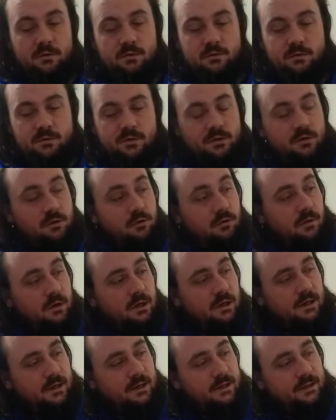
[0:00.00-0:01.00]
Two of
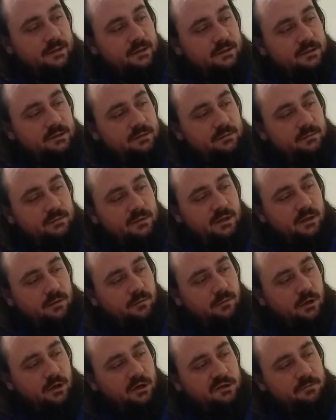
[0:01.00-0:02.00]
Wands,
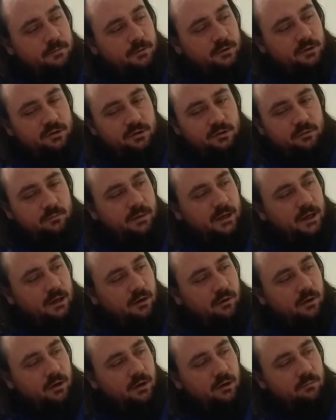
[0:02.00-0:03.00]
keywords, personal
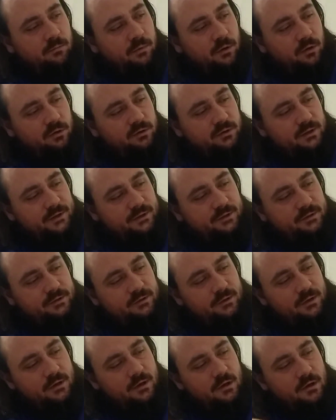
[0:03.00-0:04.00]
power, boldness,
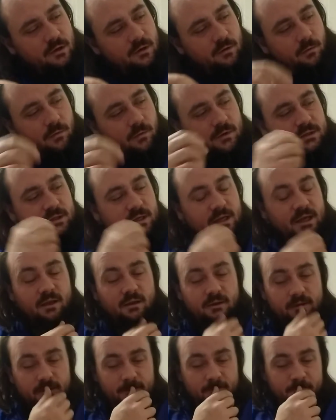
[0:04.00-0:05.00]

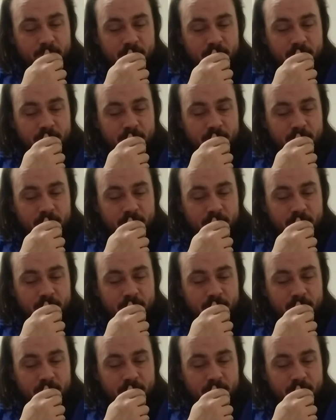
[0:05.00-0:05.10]
originality.